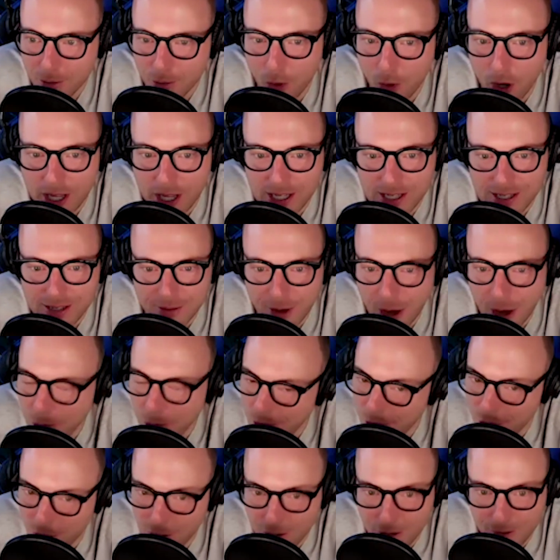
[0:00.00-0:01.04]
What is? Well,
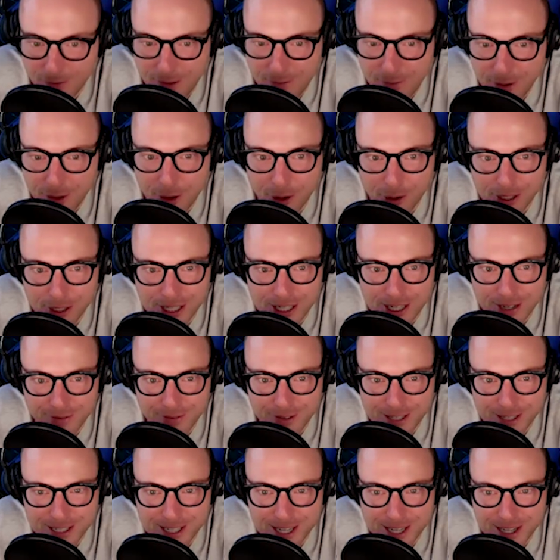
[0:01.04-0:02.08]
look, you've even got it.
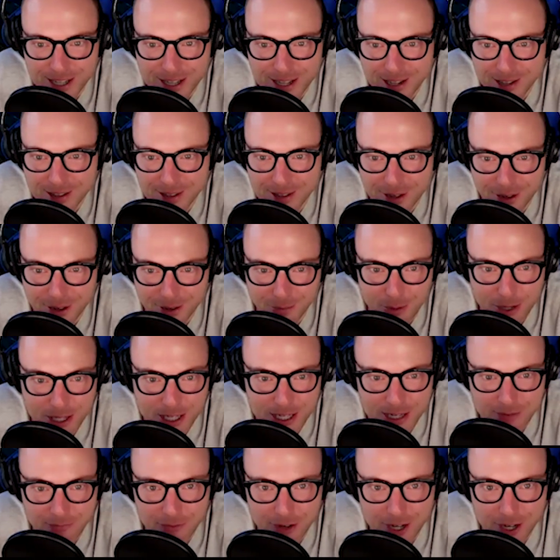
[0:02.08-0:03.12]
Fantastic. We
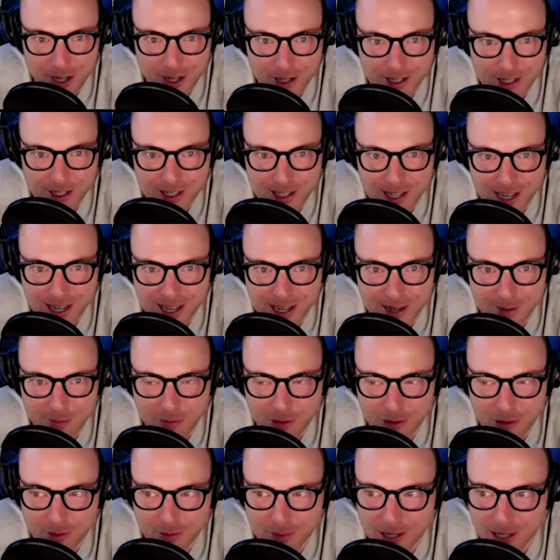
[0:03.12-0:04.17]
didn't rehearse that, I
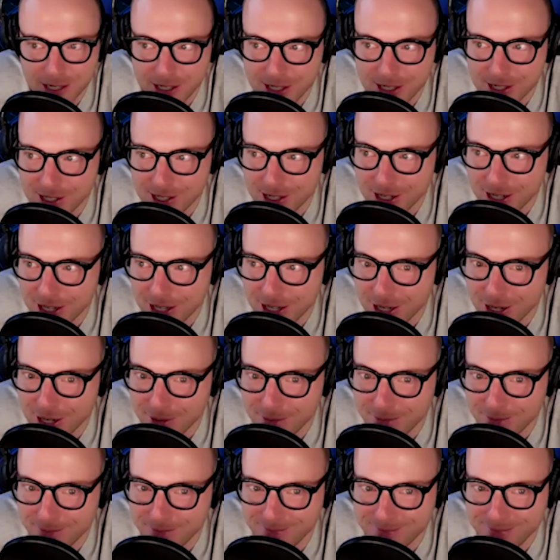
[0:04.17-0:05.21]
promise. I
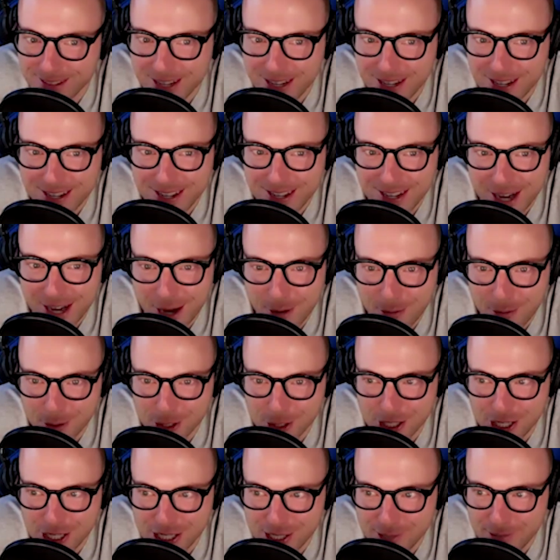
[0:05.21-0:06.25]

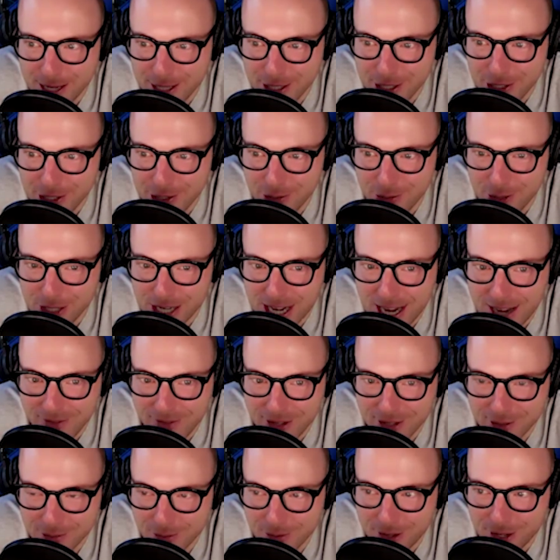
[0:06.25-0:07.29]
wasn't expecting you to have
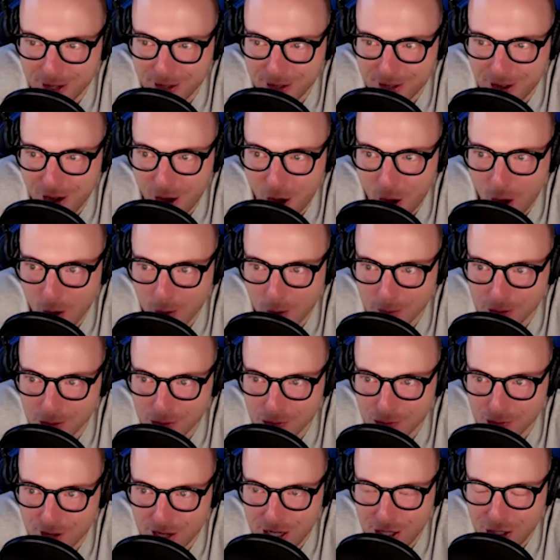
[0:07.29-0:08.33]
it within arm's
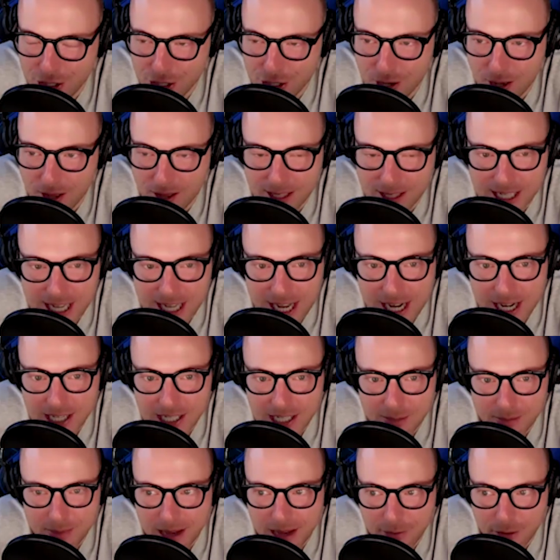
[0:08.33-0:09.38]
reach. Tell
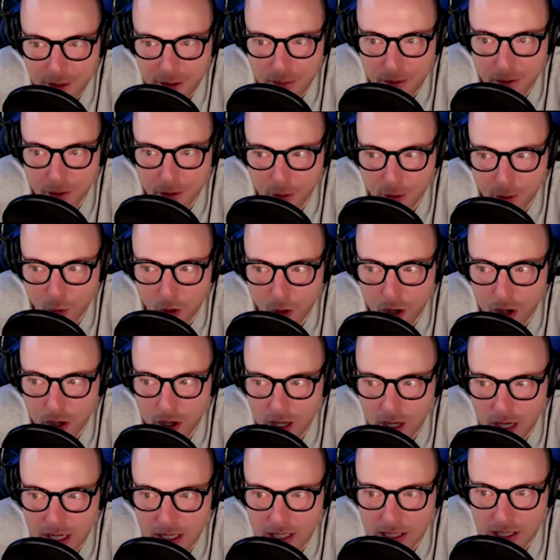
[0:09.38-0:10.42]
us about the book. What
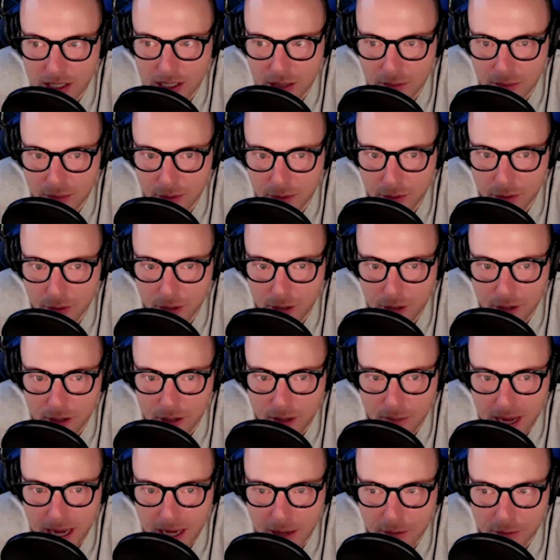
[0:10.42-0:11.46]
is the book
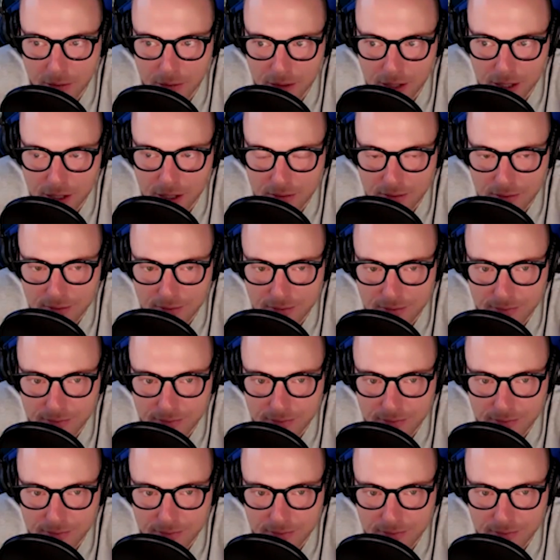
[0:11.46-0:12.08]
about?